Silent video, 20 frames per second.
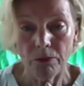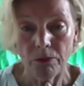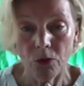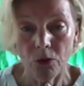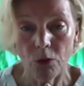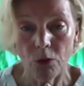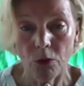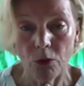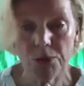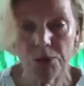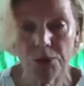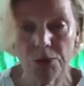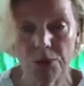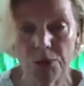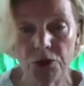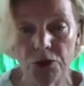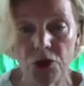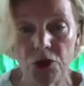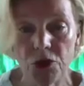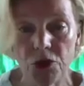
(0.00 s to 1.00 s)

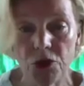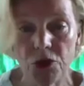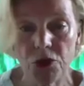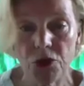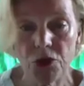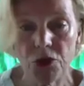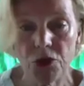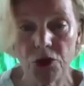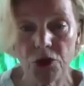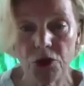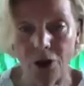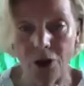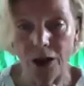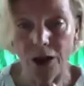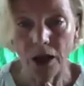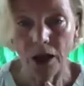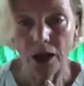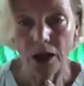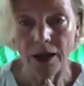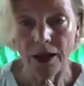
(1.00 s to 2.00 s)
Observe that body.
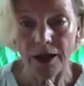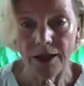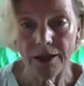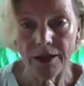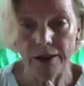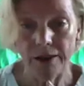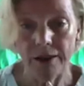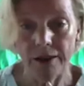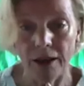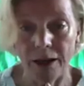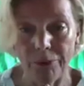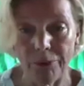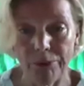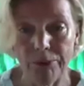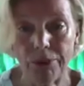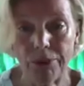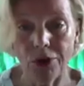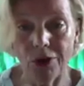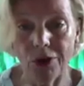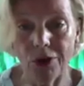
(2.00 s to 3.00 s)
Can
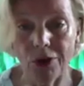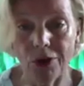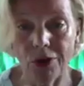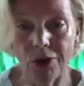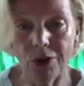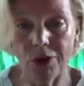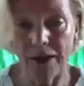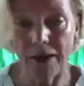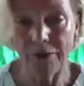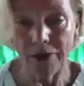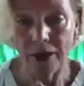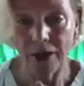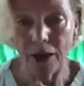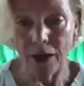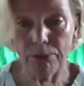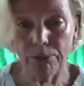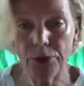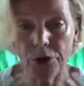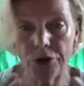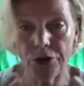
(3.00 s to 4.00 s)

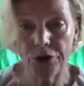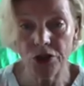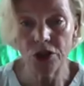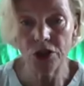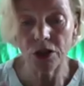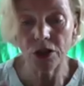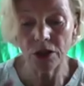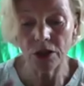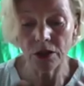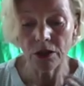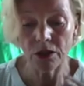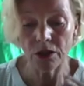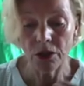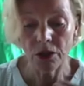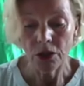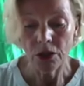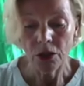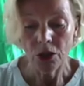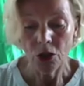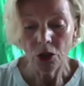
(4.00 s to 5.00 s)
that person
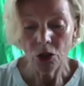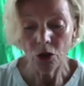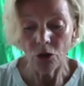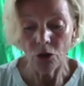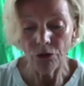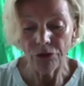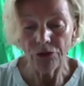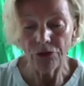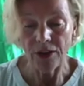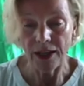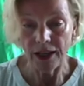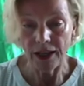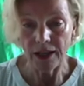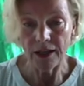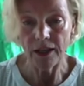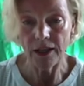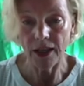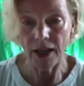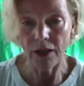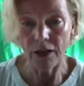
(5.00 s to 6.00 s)

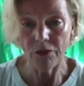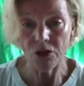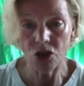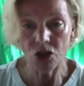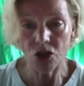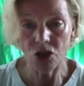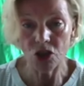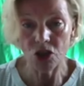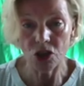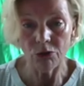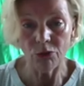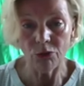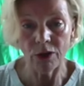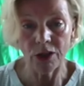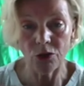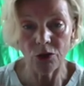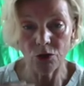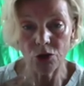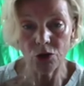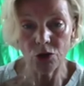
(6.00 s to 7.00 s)
contain the energy when
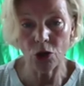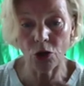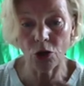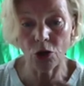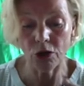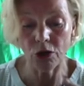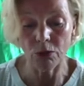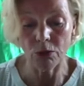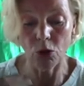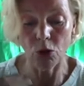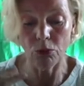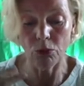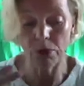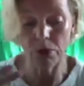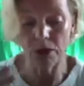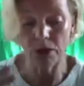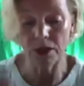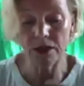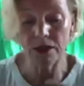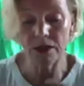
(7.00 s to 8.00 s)
you start to
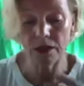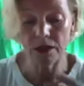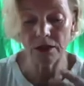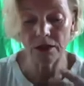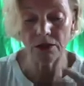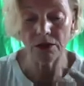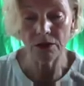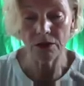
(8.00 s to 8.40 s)
mobilize it?